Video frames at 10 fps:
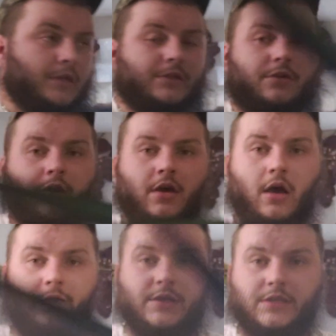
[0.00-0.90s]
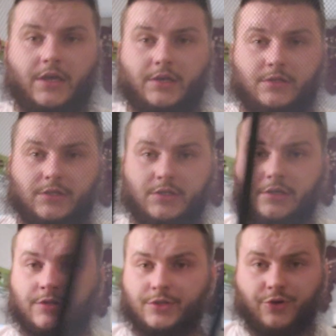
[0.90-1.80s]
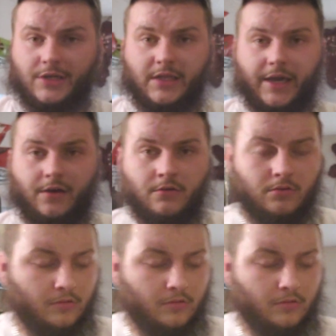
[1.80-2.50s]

So obviously, just a screen lid,